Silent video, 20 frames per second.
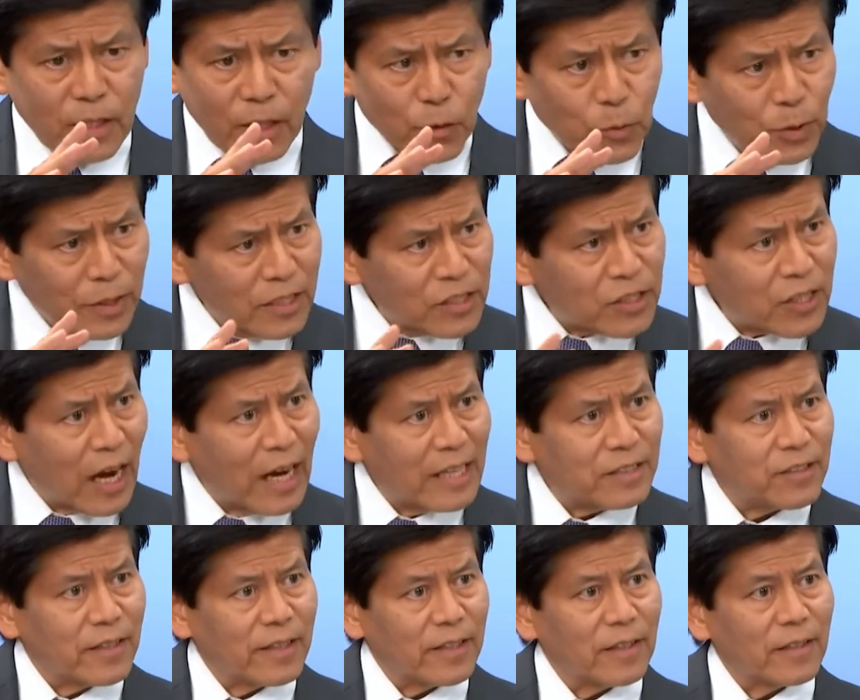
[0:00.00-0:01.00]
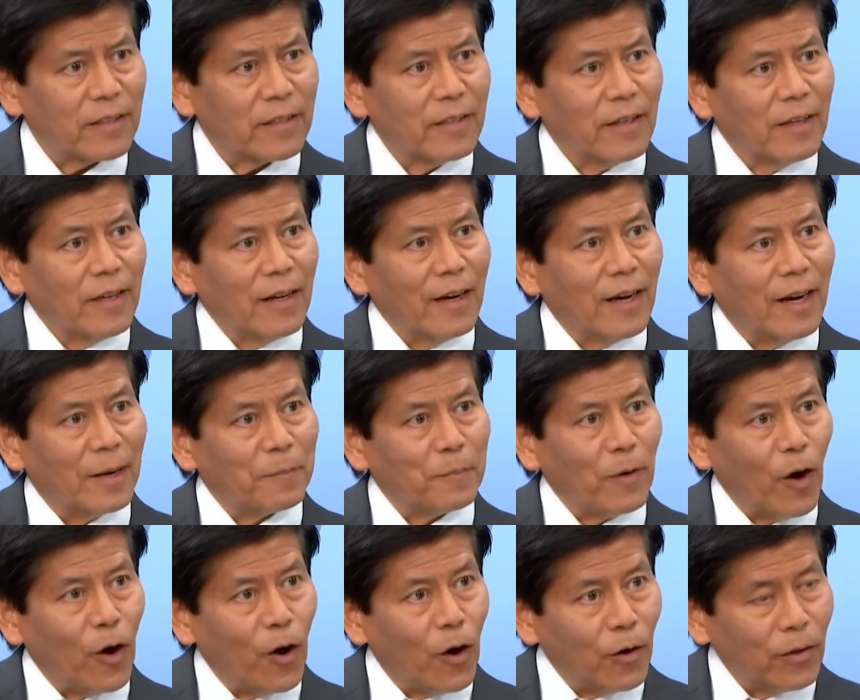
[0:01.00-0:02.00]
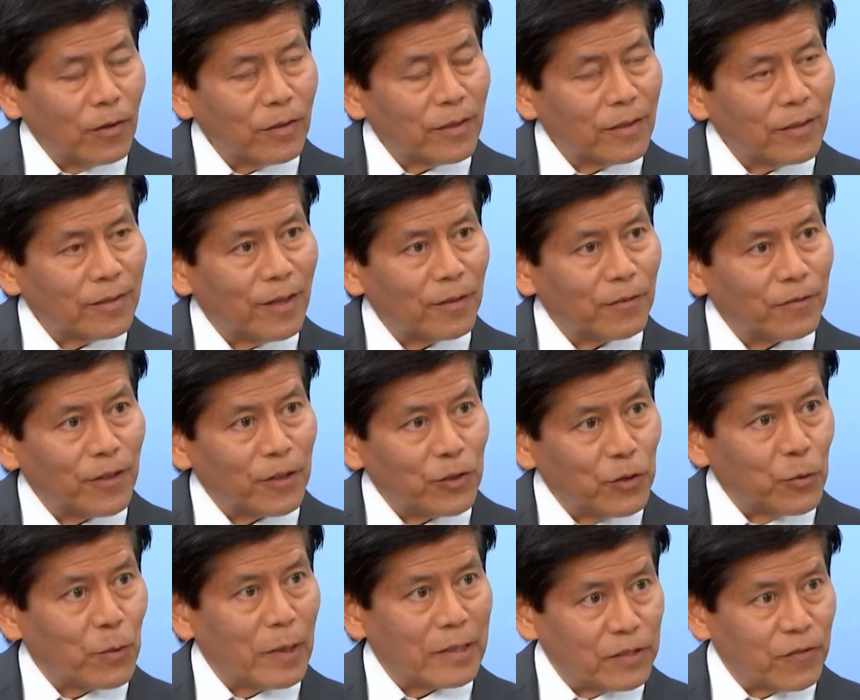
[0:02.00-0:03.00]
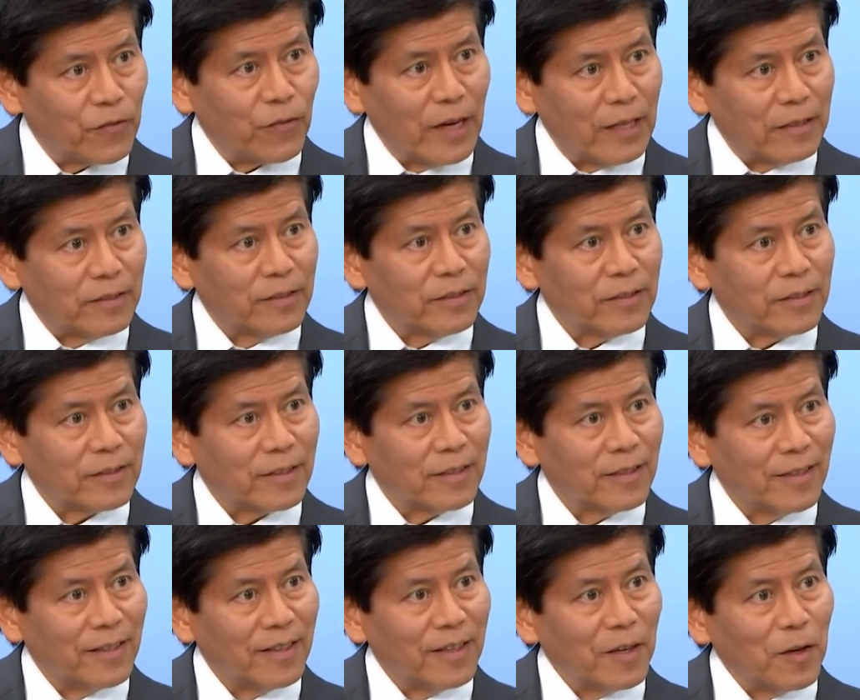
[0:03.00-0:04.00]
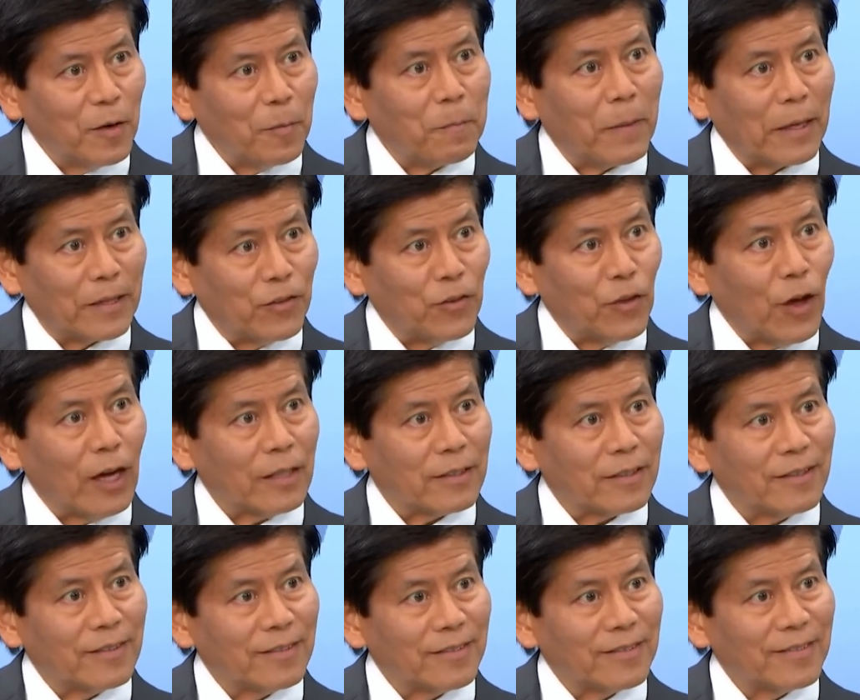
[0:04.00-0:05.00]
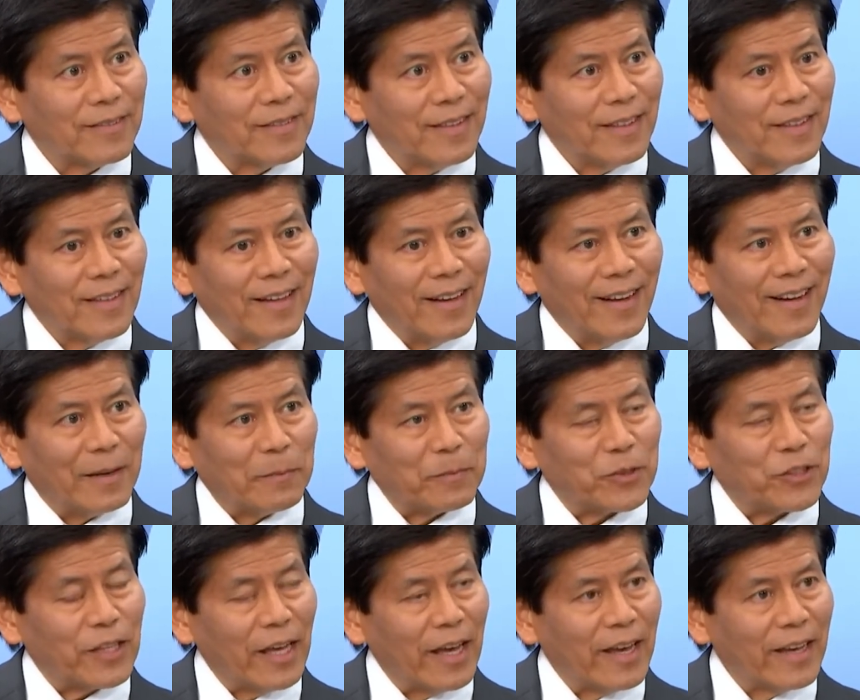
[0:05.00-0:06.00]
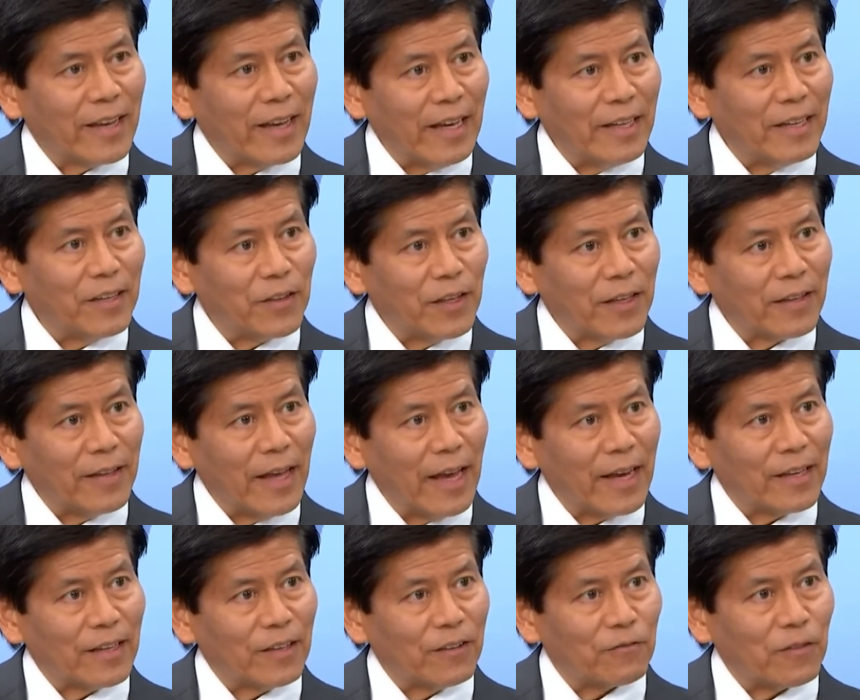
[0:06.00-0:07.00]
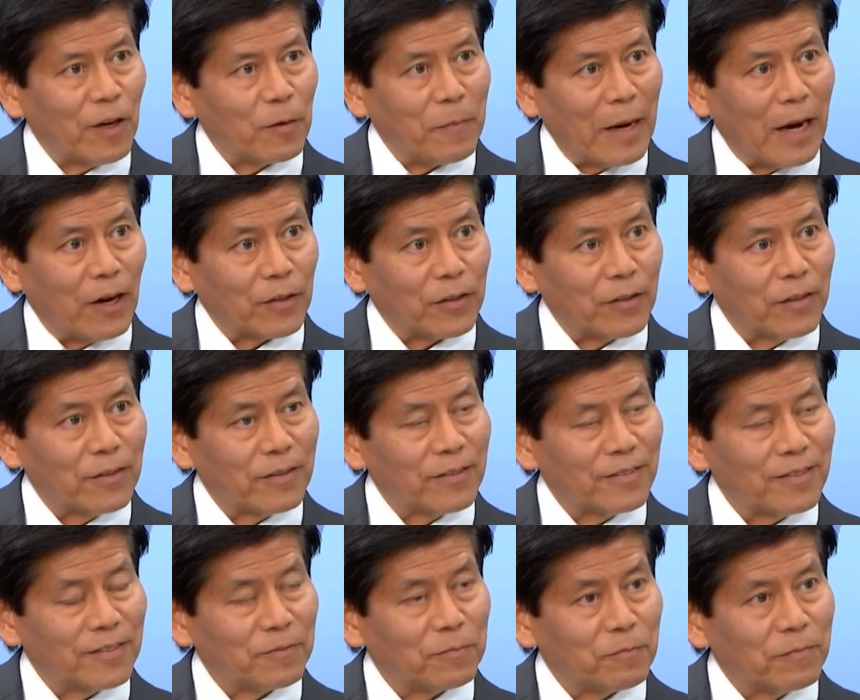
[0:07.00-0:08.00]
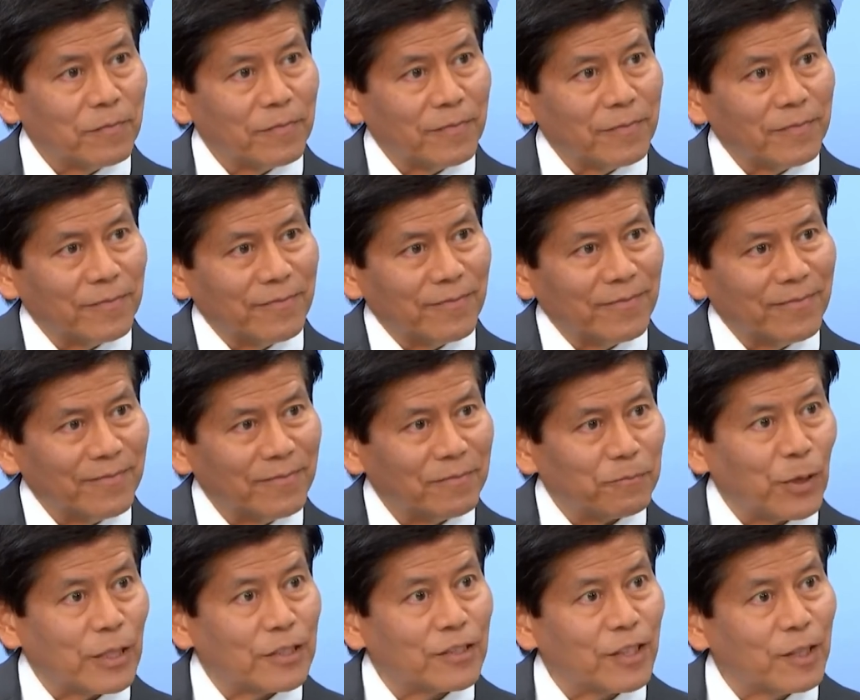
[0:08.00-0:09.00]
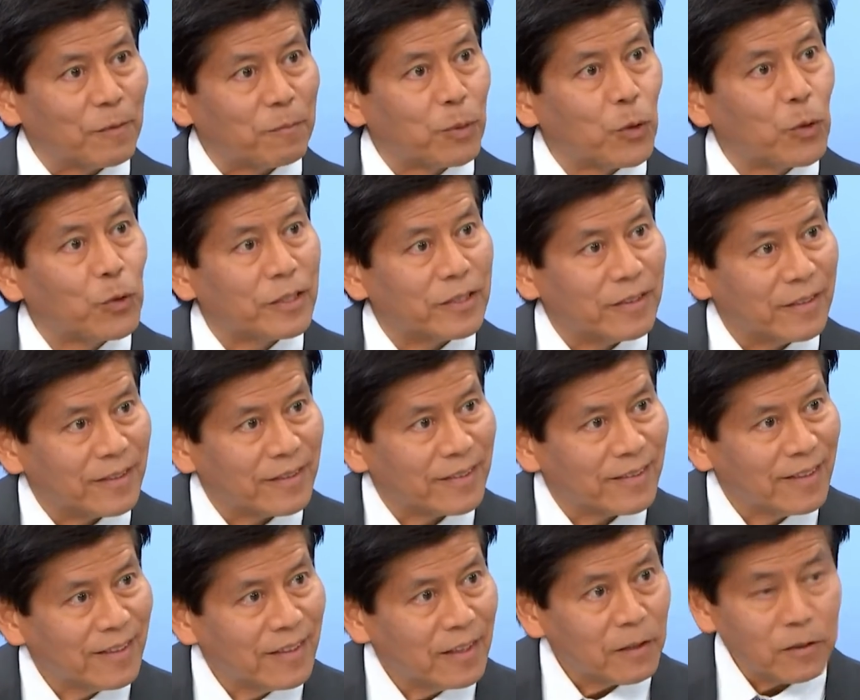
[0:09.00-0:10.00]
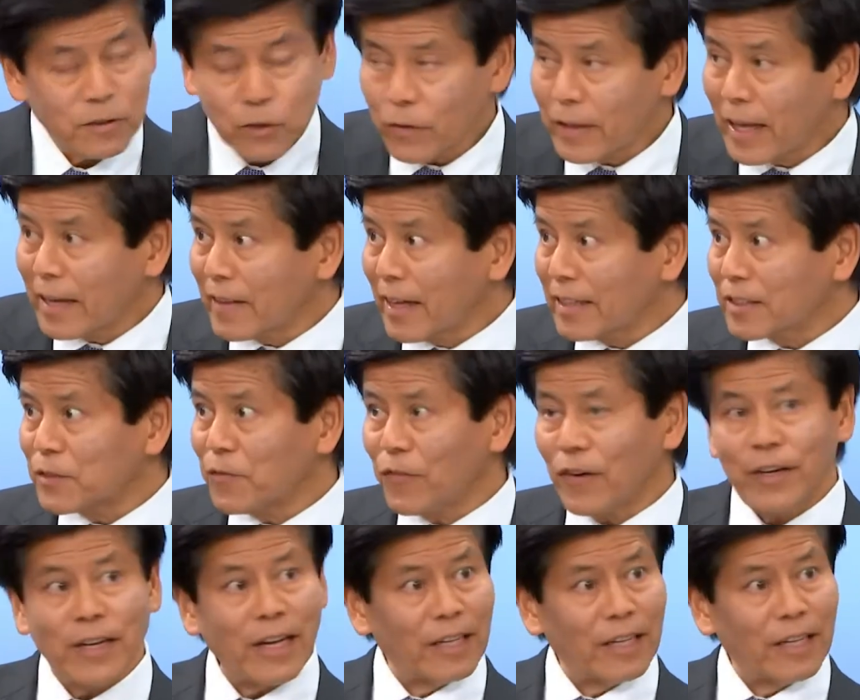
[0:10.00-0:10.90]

criticizing all of the U.S. friends, but not saying anything negative about President Putin. So that's very